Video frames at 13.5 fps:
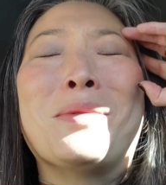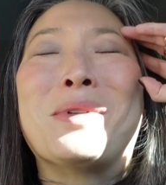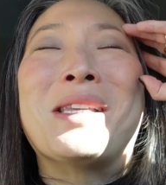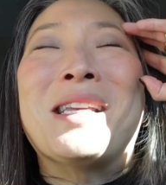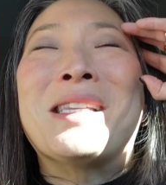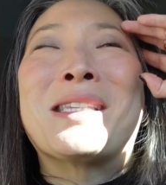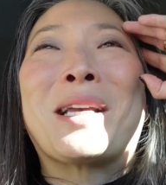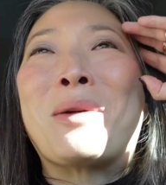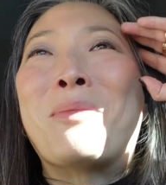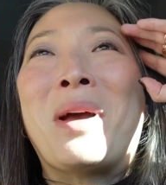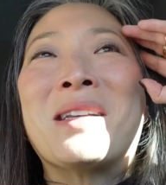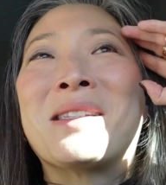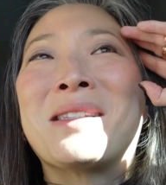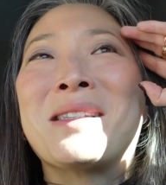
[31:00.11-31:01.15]
it's like a
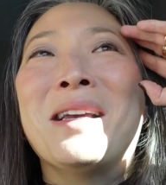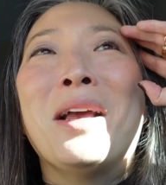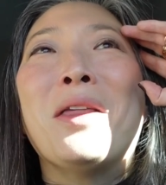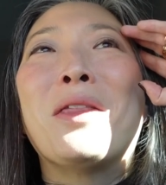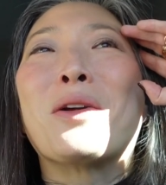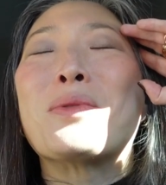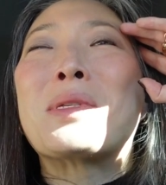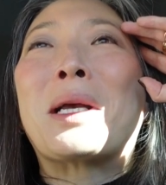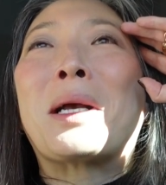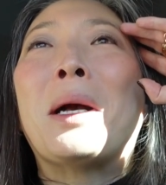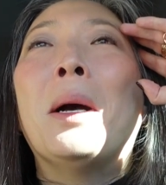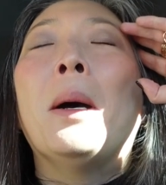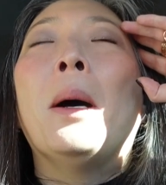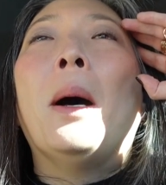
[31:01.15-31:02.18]
mess. There was like
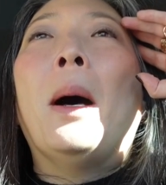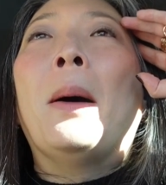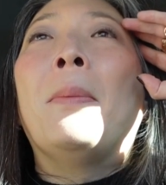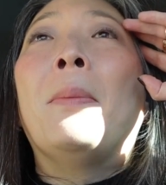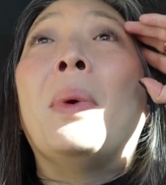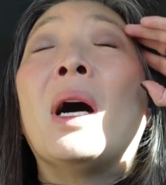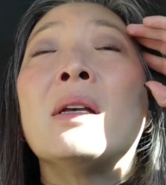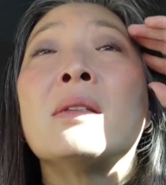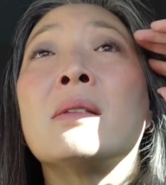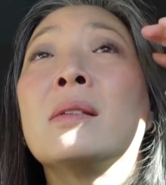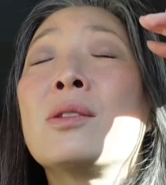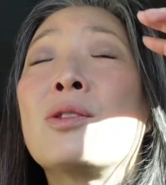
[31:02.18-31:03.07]
a bus